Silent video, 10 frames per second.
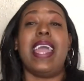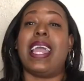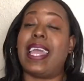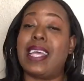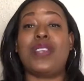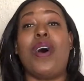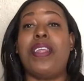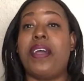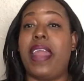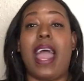He's on
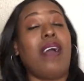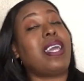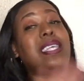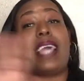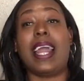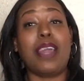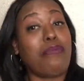there now. He said he